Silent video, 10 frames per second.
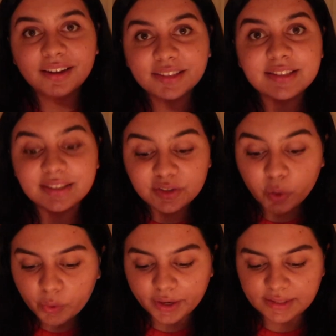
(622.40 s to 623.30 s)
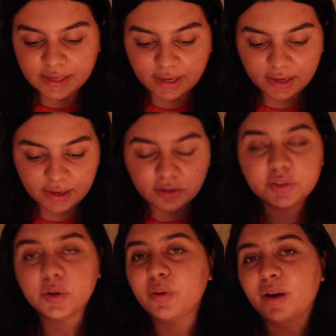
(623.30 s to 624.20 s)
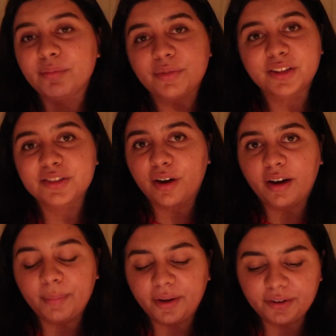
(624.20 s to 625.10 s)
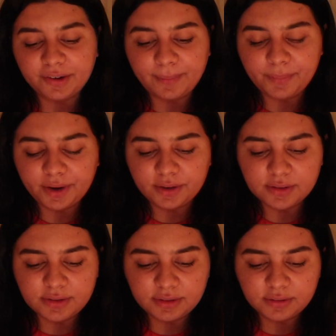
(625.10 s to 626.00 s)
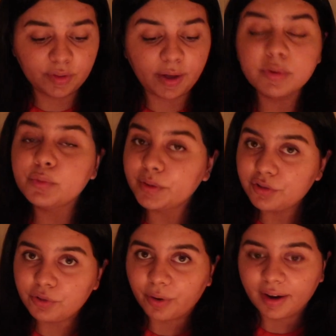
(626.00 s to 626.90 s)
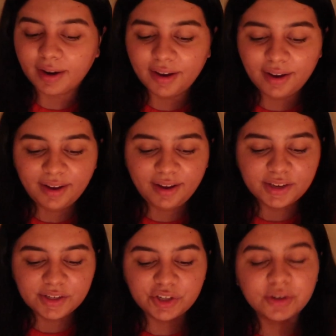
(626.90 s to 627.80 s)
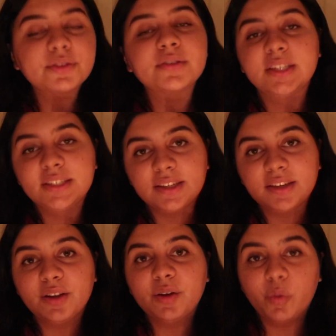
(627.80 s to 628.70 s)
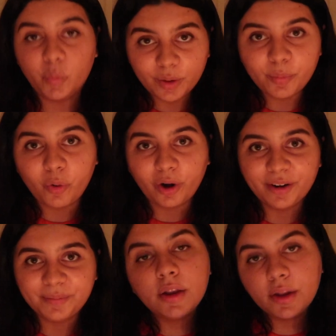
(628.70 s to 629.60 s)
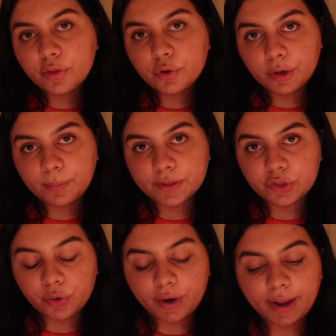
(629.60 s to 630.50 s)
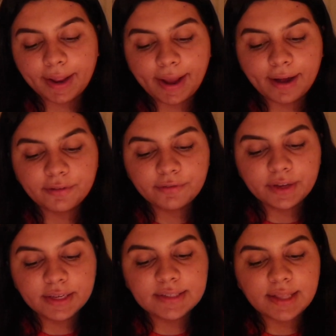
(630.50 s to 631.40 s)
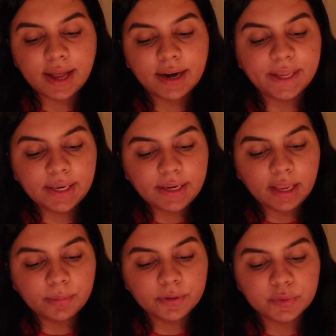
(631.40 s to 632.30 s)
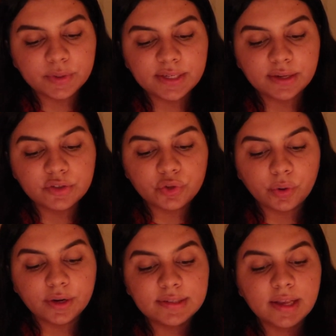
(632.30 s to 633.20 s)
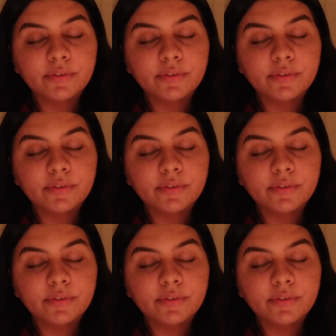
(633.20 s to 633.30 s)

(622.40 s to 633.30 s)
That's so crazy. Also, I'm really sorry about your grandparents. So that was one story. She also sent in one more. Another creepy story I have is that many neighbors would tell stories